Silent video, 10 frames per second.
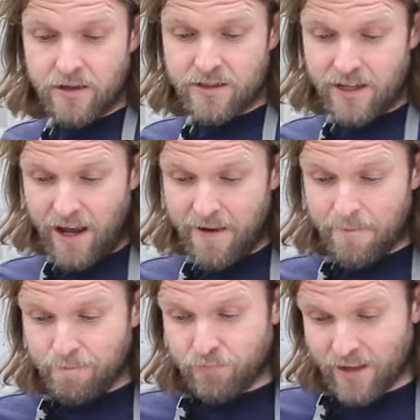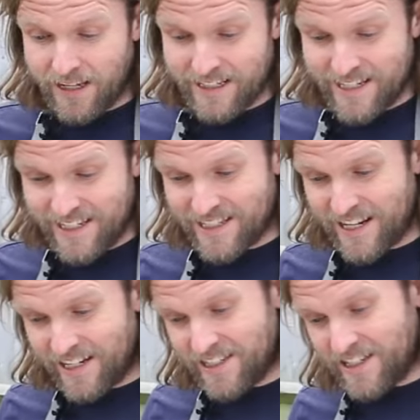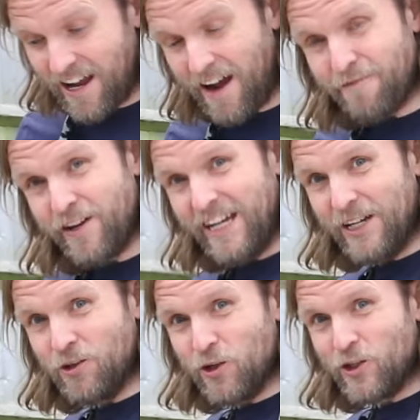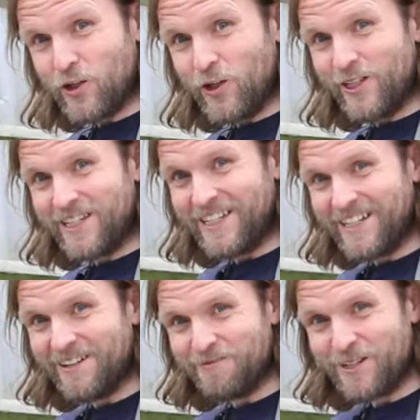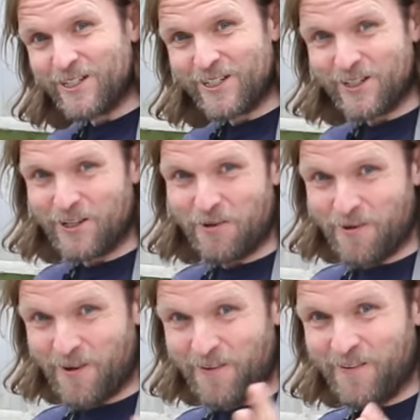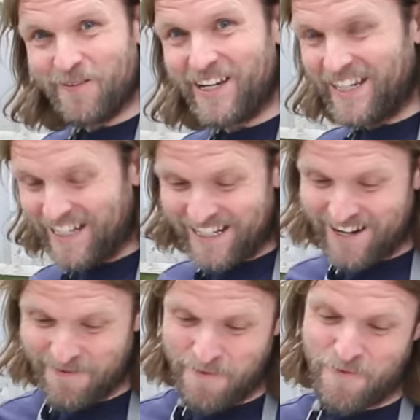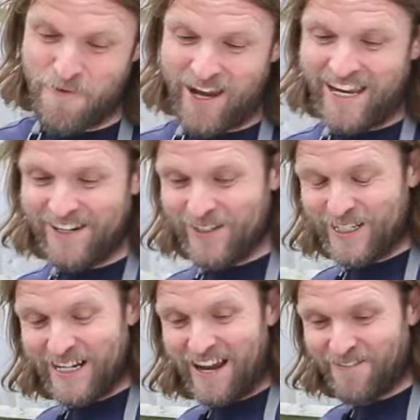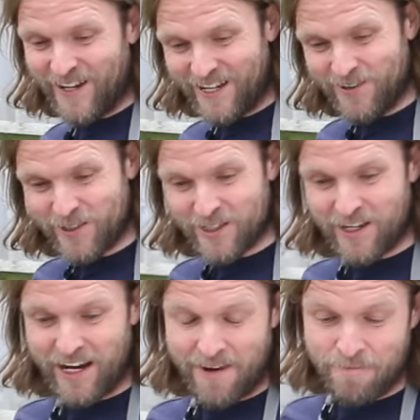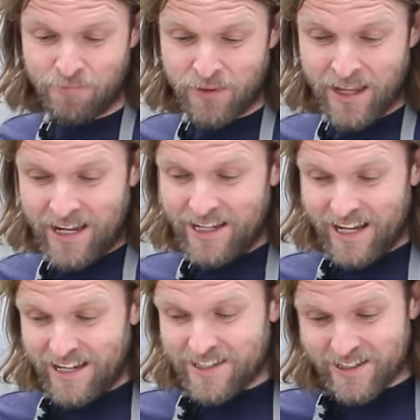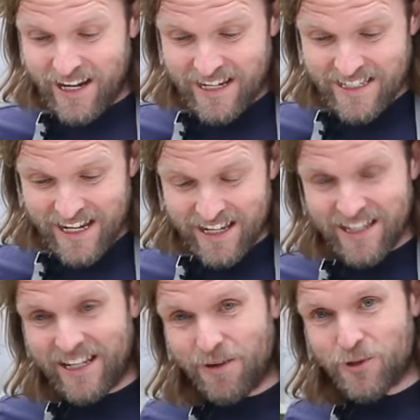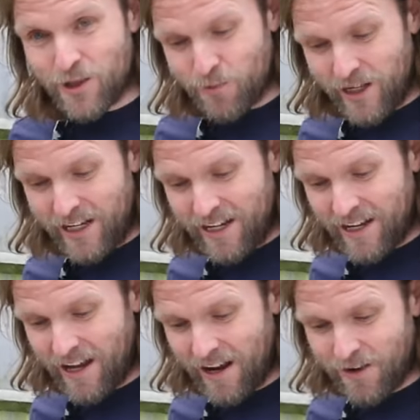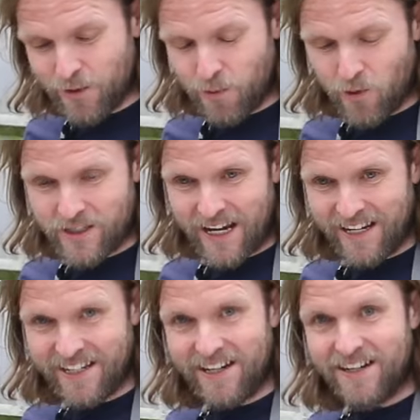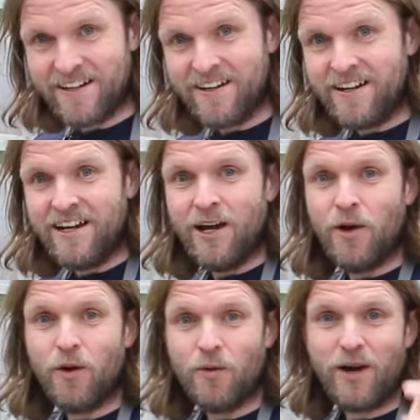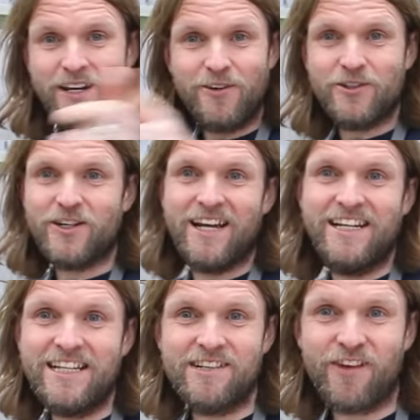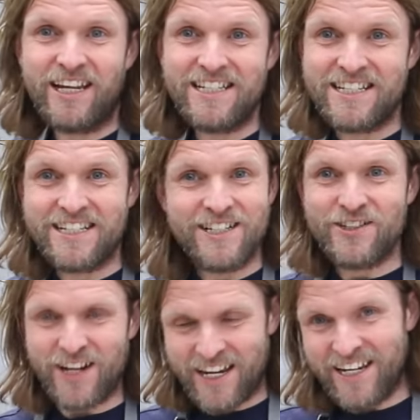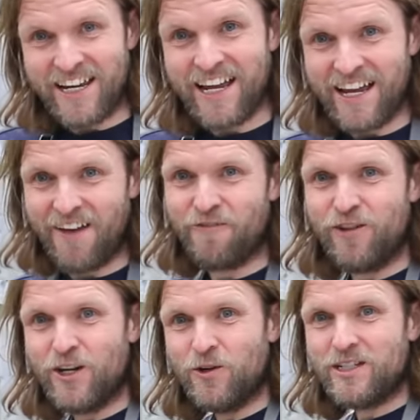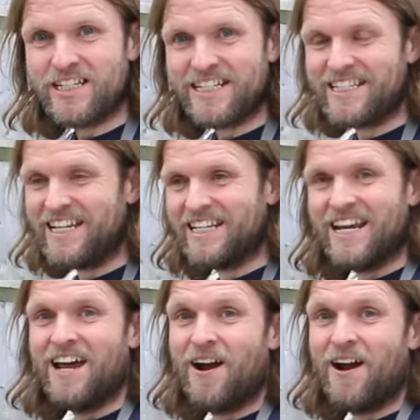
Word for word: So yeah, it tastes nice. I think it looks good. I'm not sure you will, but you can tell me if you think it looks good. I think it looks alright. Yeah, so that's it. That was our wee out the box idea why not try these things? Just try. If you don't succeed,